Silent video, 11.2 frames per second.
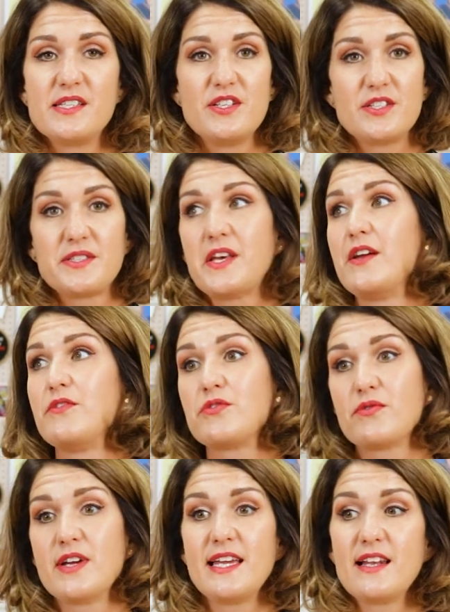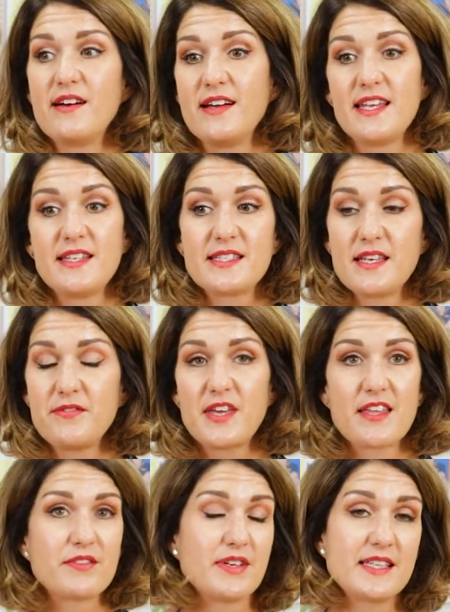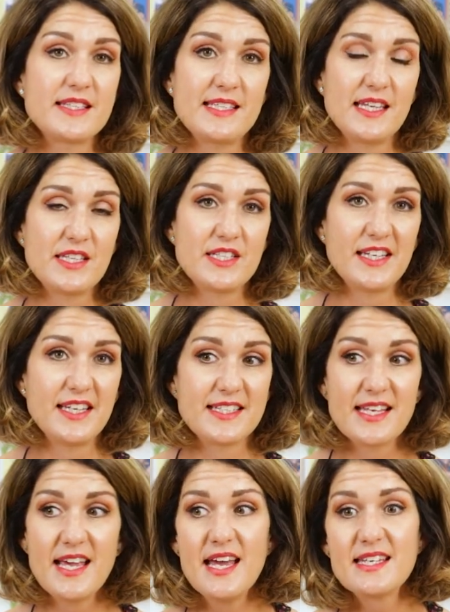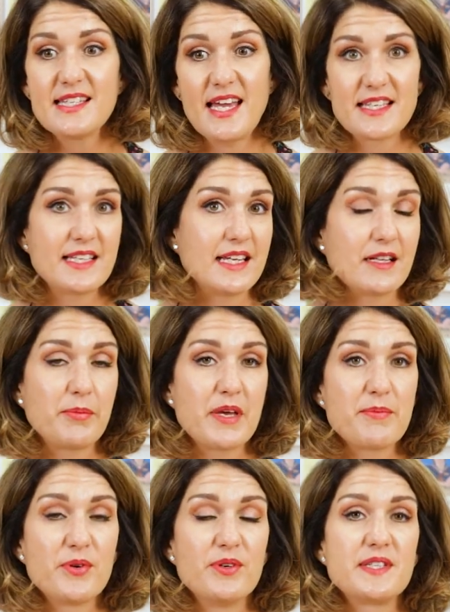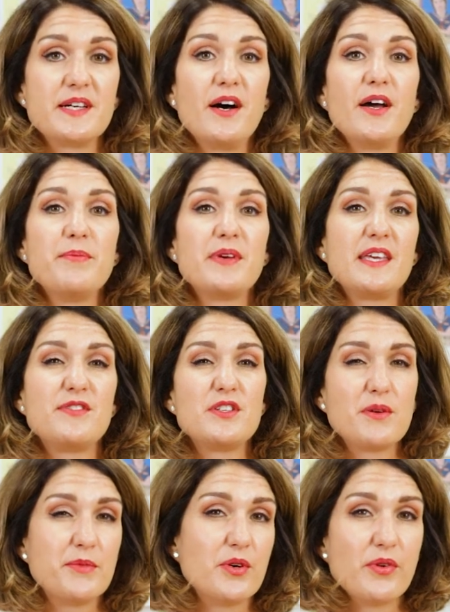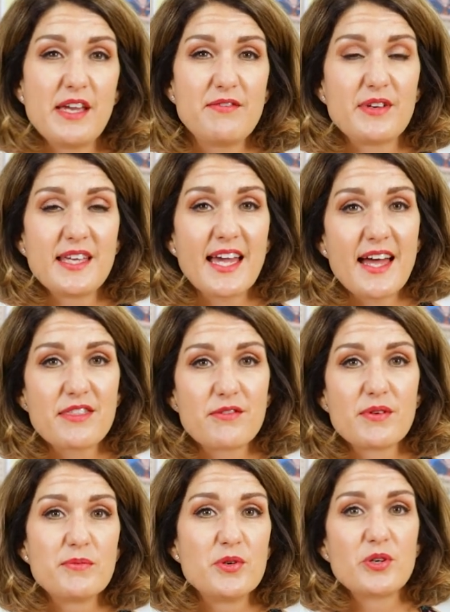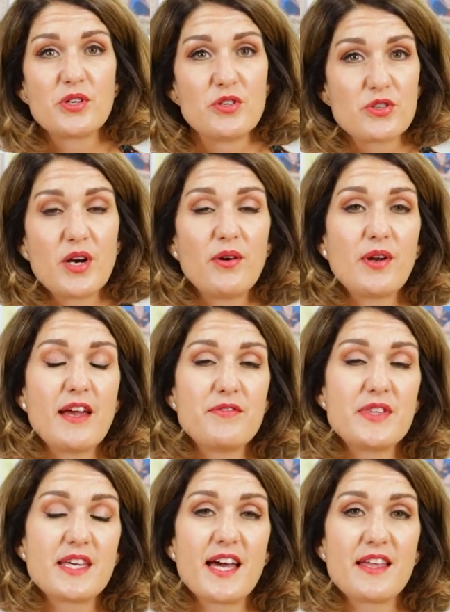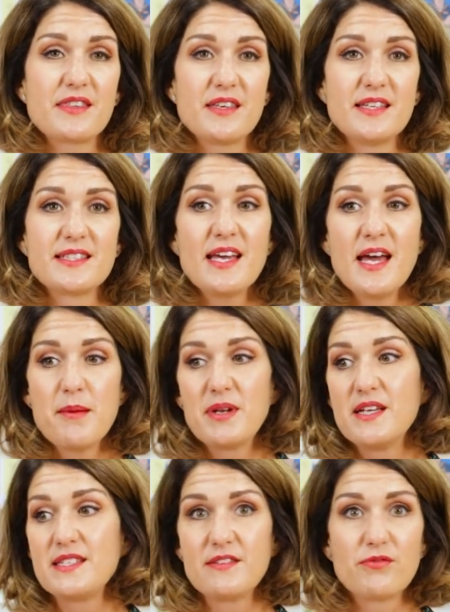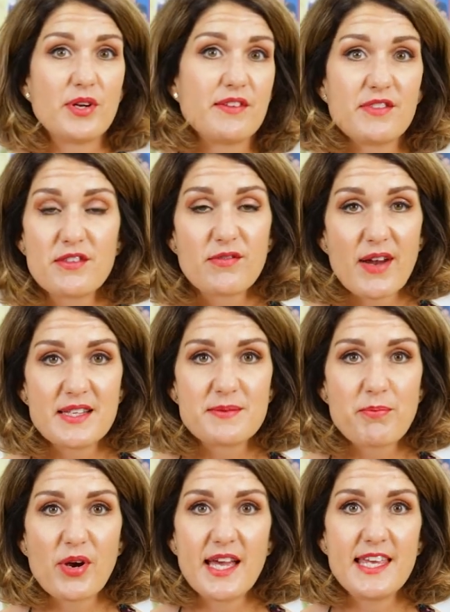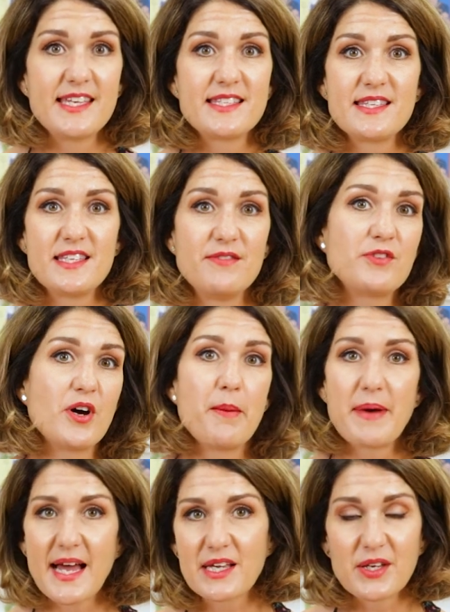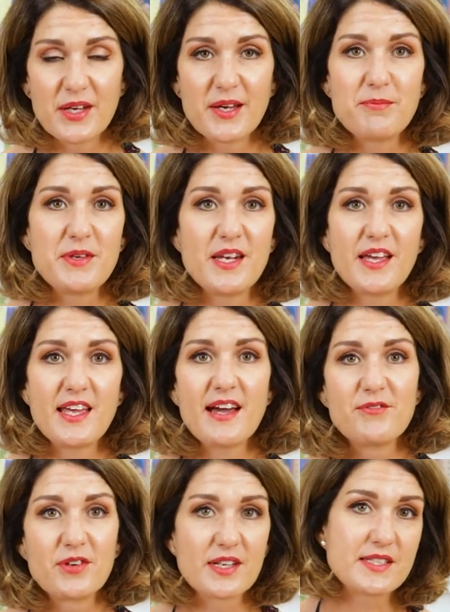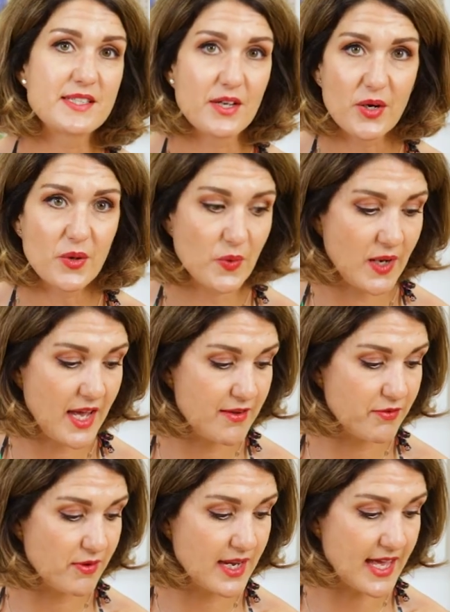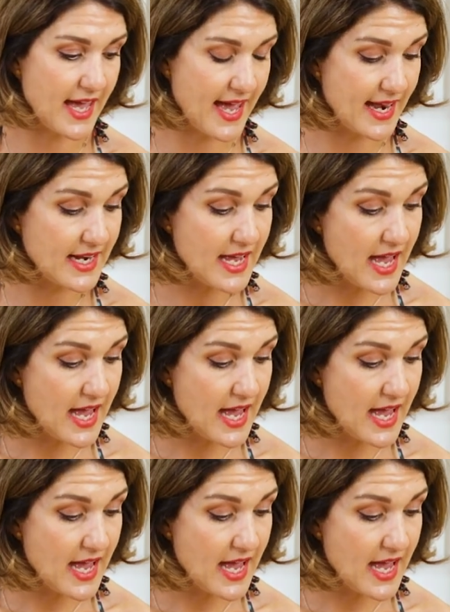to just sew three lines of gathering stitches. Takes a little bit more time but gives you a more even gather and more control over the gathers. Plus, if one of the threads breaks, you've got a backup, you know, you haven't got to start all over again.